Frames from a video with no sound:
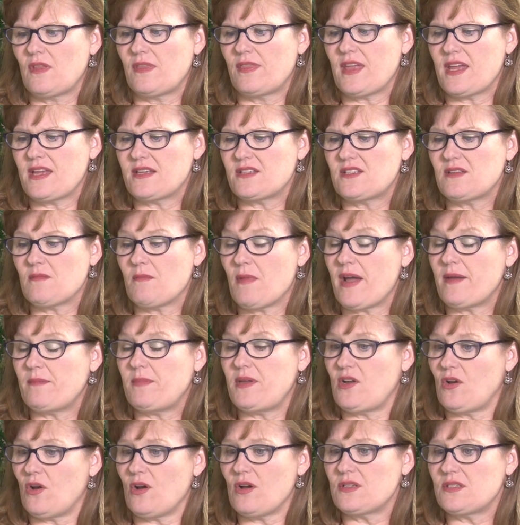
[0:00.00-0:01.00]
things that might
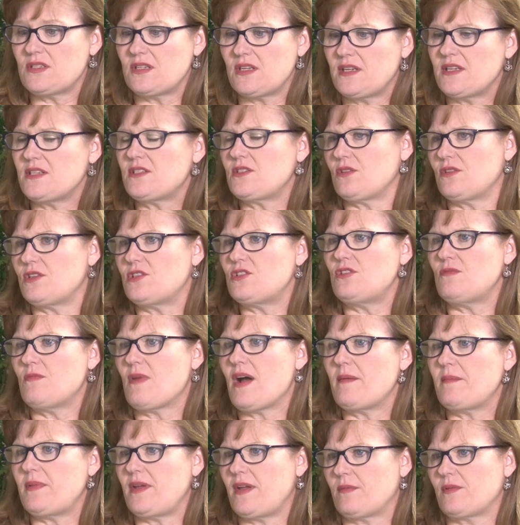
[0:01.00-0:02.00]
be causing it so that you
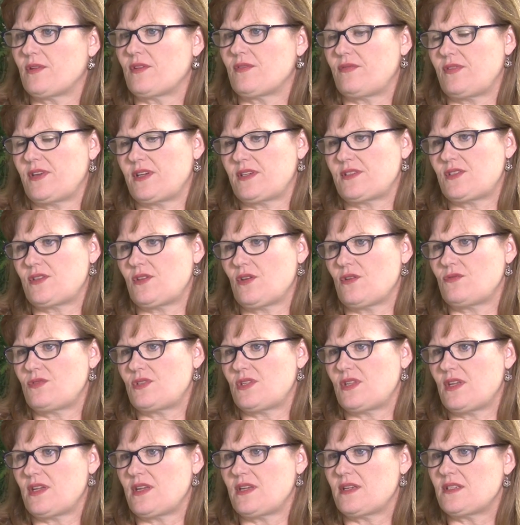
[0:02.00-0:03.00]
might be able to fix
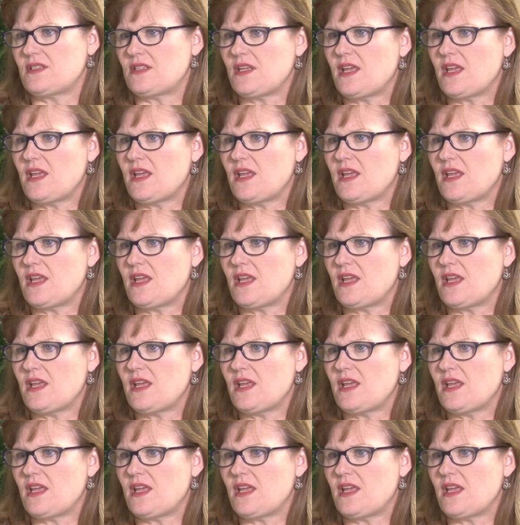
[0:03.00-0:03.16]
those things.